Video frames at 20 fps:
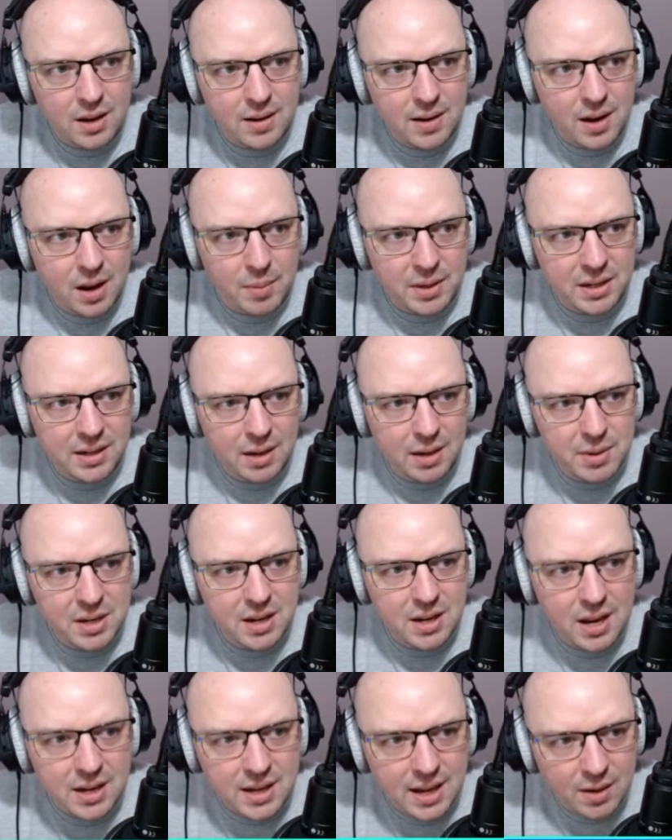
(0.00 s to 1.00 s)
I mean, let me
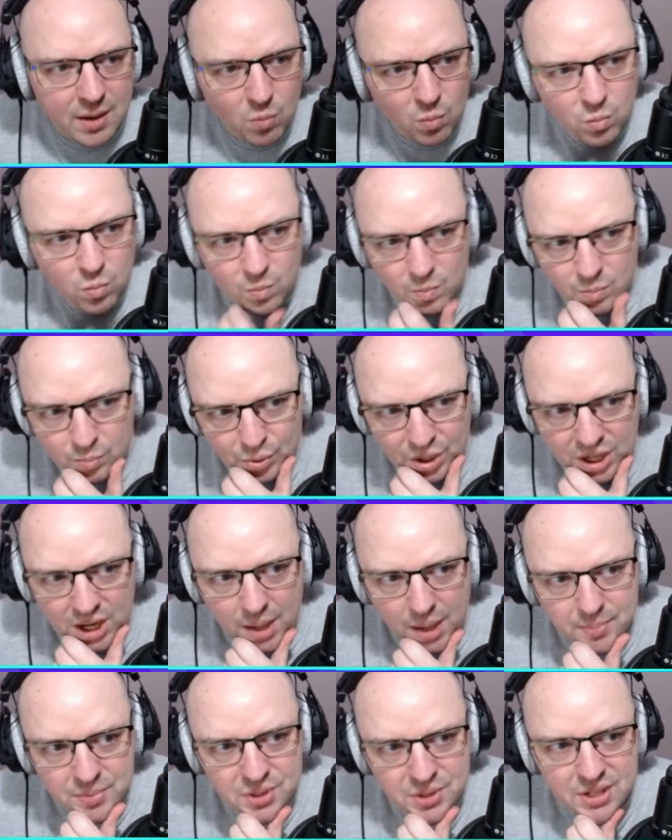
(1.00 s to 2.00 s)
bring
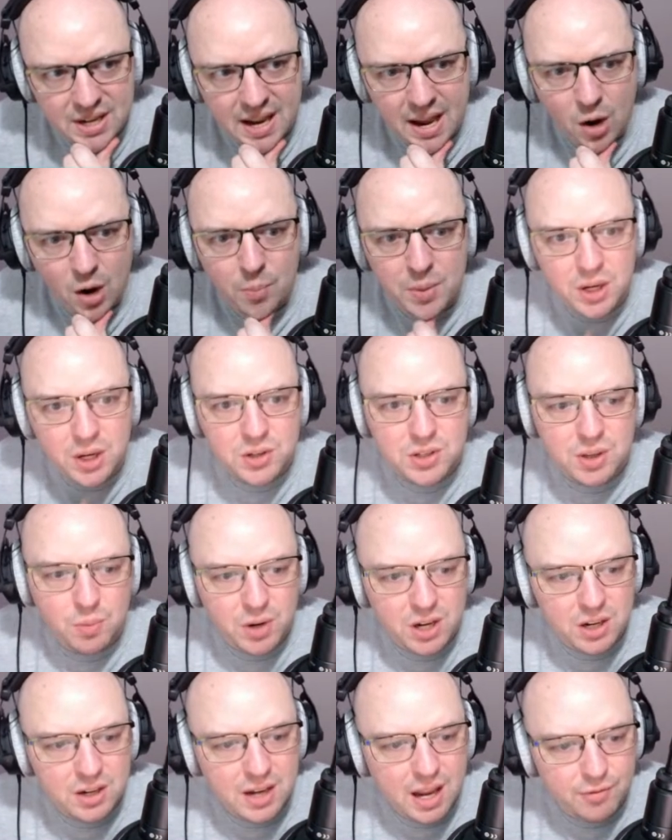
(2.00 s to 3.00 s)
up Scout, because then we
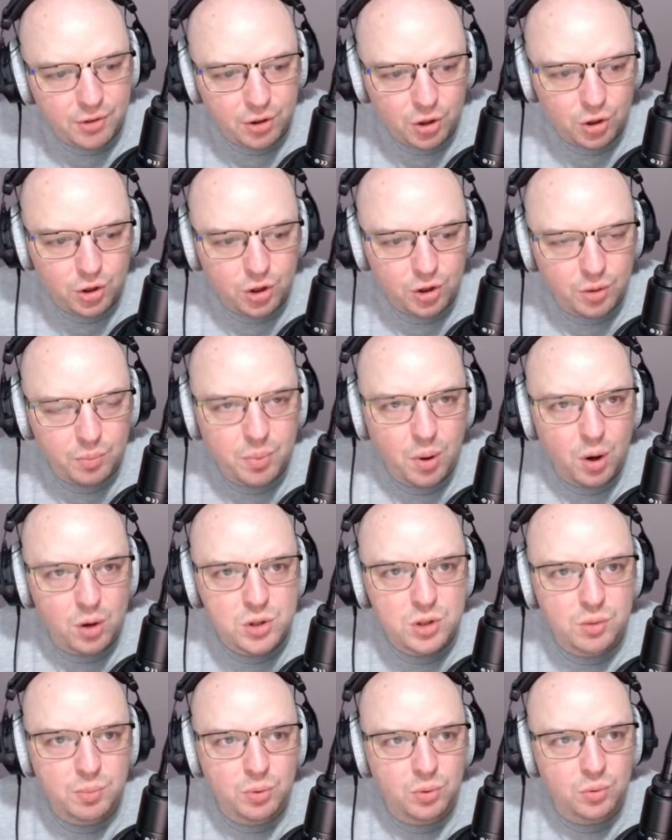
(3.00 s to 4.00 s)
can have a look at
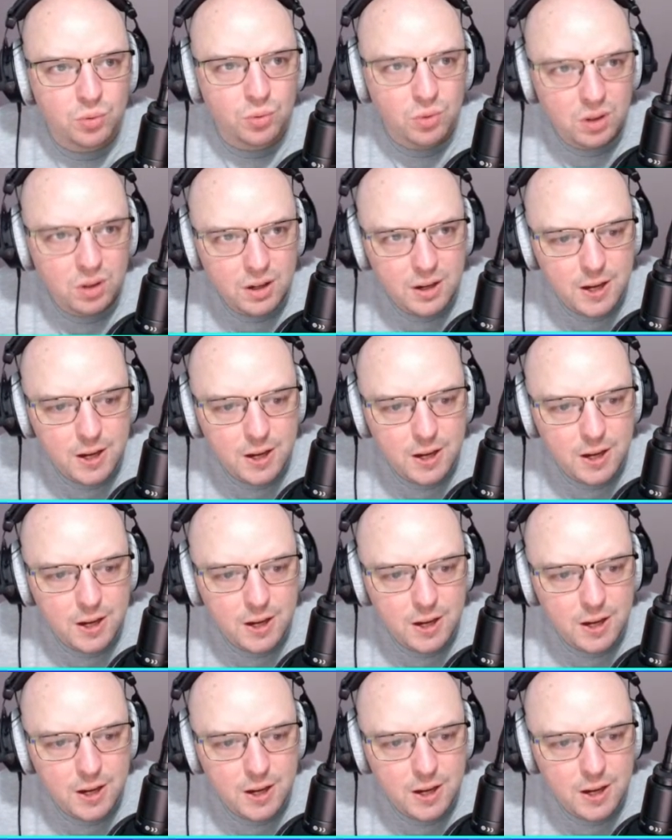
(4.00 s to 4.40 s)
possible